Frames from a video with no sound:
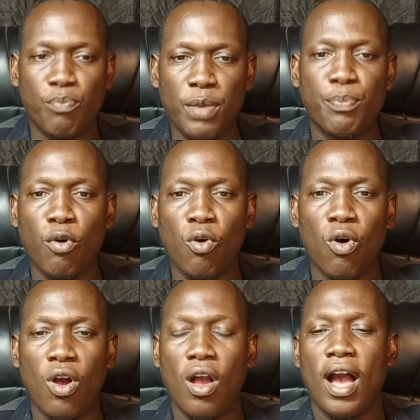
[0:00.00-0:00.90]
people
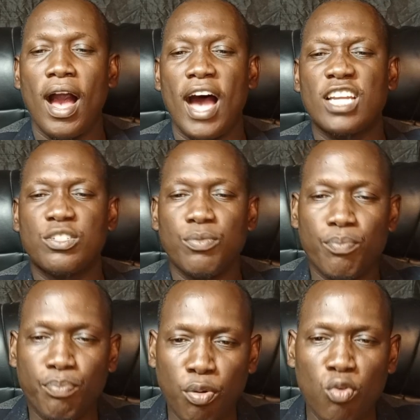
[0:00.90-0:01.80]
had
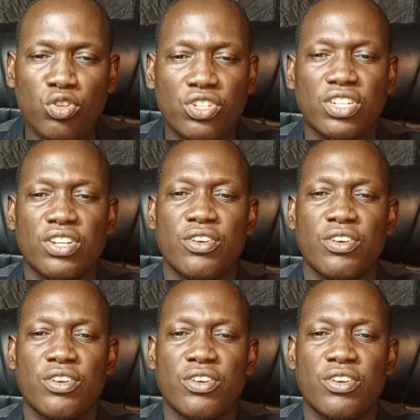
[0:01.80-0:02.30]
put